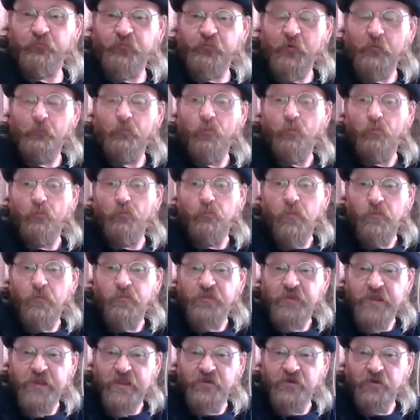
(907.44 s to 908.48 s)
from
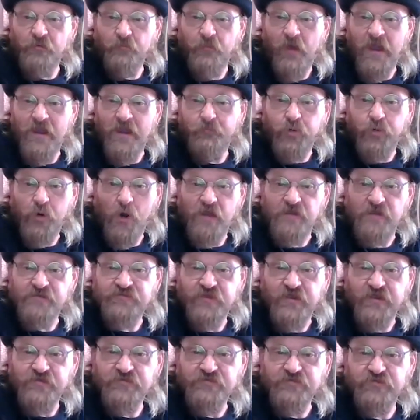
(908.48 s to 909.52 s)
the end of my
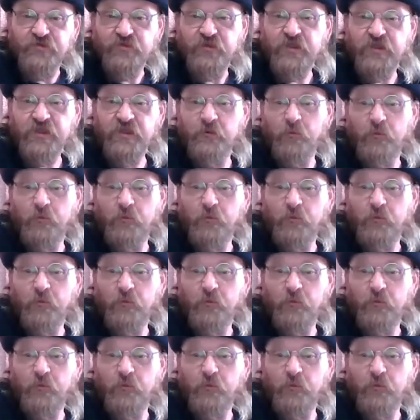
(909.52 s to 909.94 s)
process, it